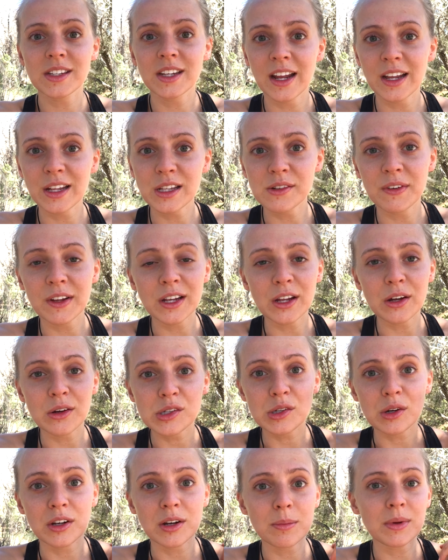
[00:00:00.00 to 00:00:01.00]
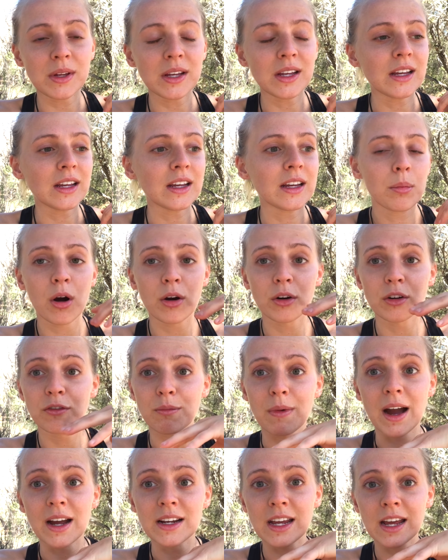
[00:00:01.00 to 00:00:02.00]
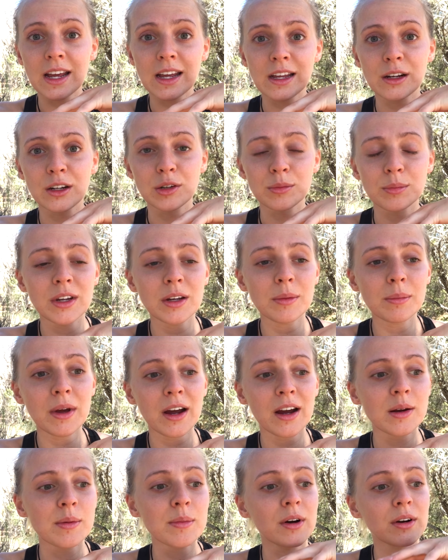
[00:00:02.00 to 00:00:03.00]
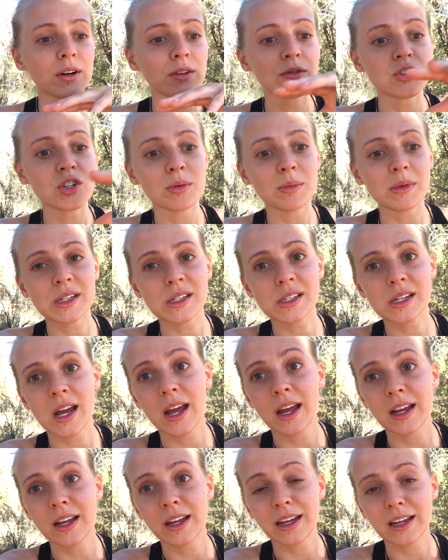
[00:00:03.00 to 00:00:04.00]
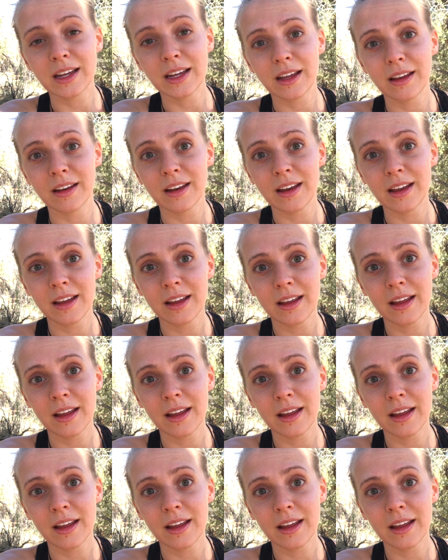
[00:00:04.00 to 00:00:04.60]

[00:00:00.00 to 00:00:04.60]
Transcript: Today's video is going to be part of my day here in Big Bear and part of Jimmy's day in